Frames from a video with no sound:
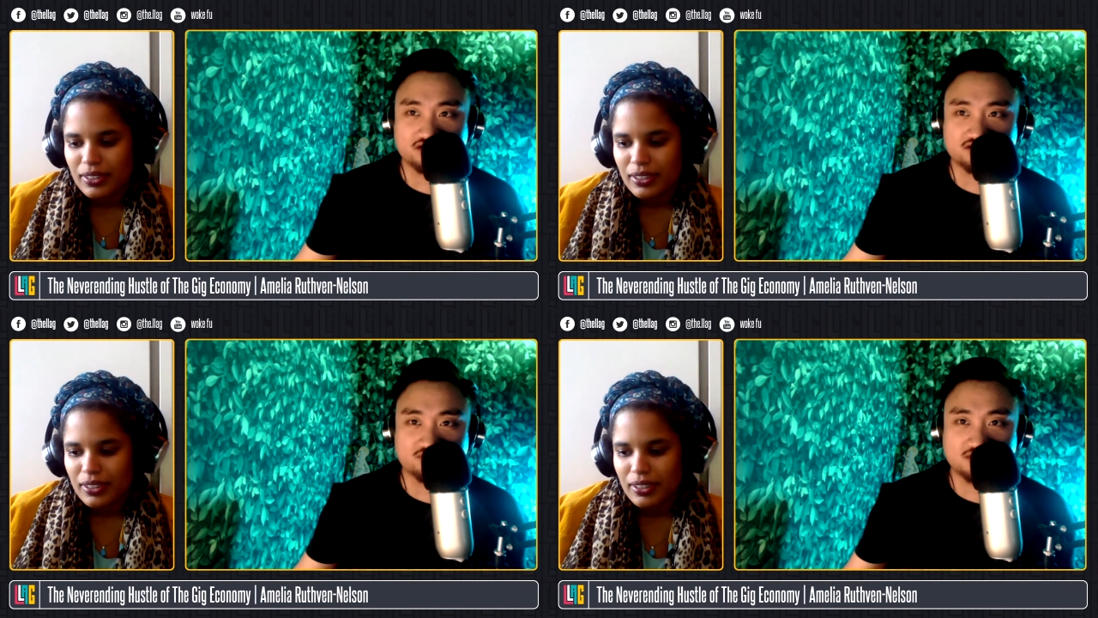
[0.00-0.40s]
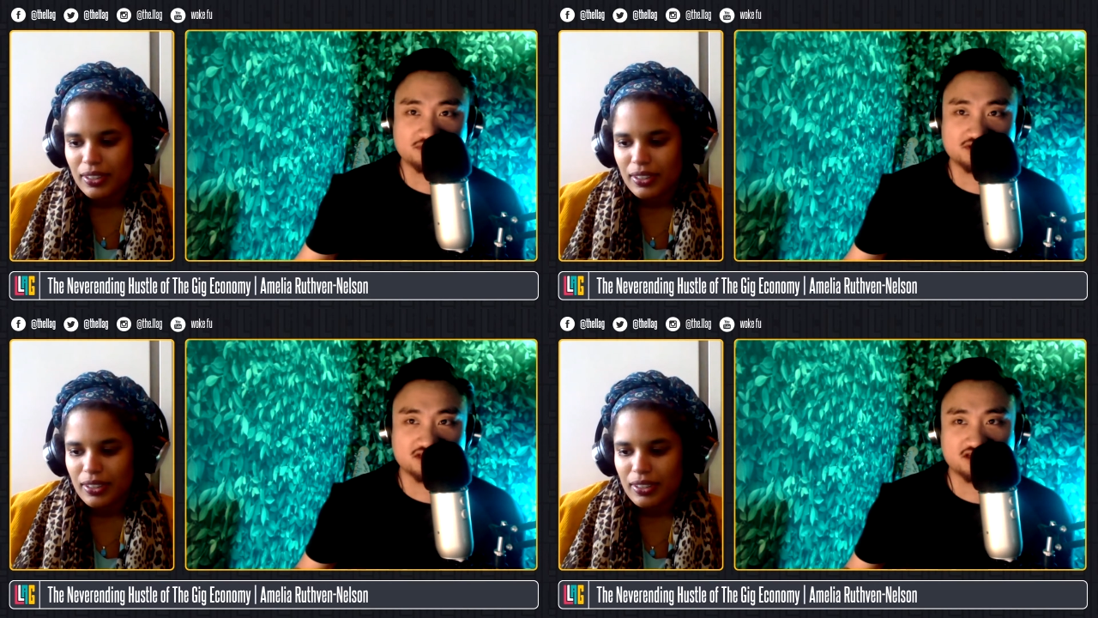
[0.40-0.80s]
Speaker 1: to
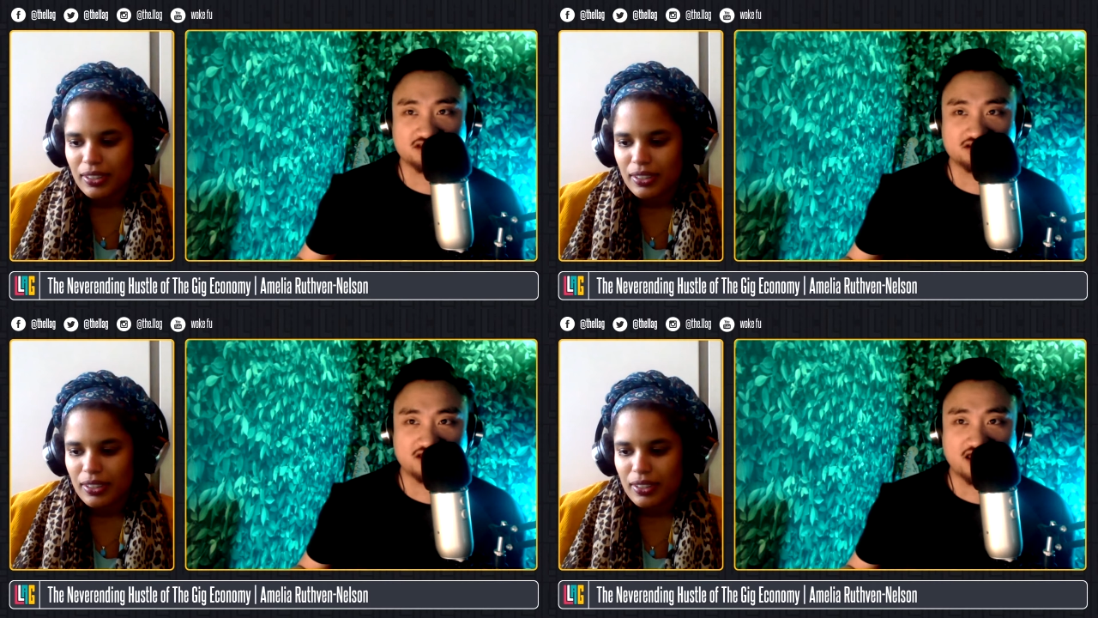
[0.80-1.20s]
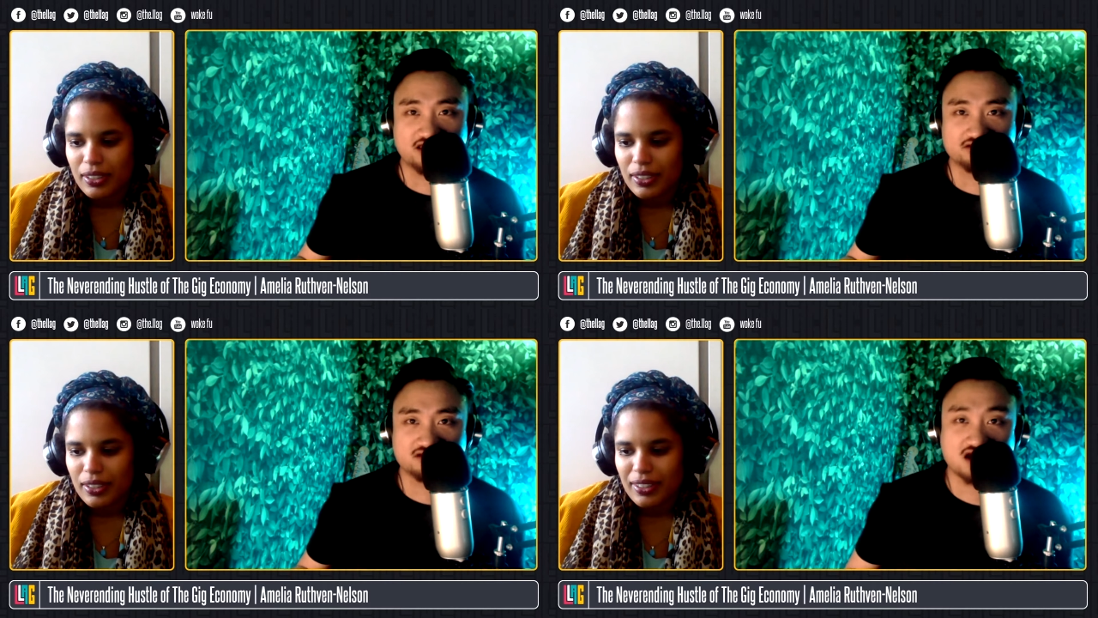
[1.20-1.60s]
babysitting
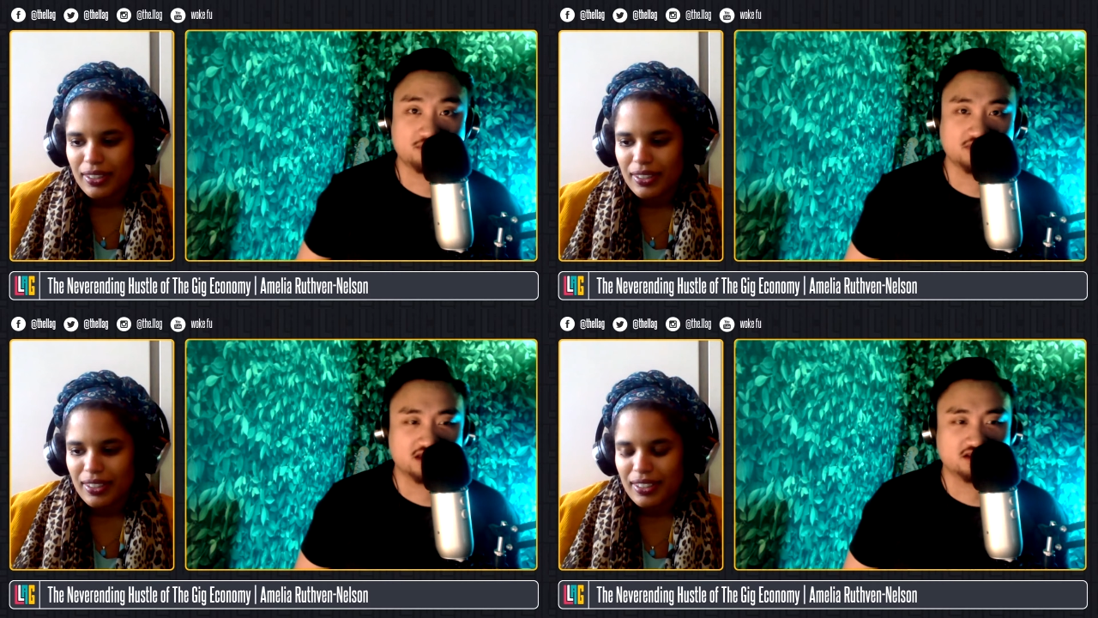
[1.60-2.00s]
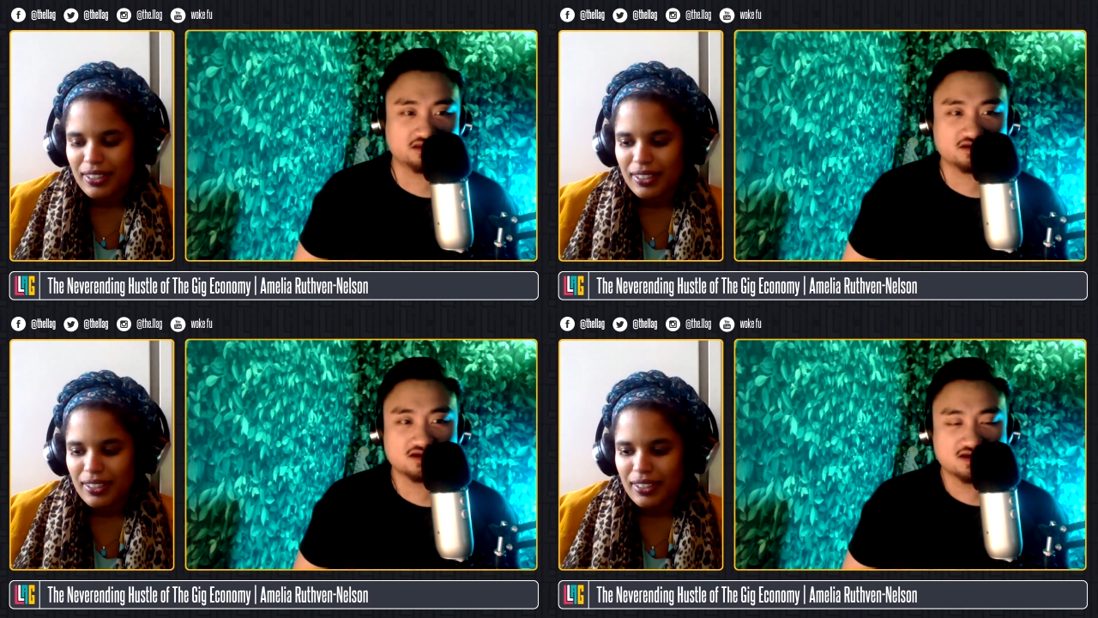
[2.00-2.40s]
and copy editing.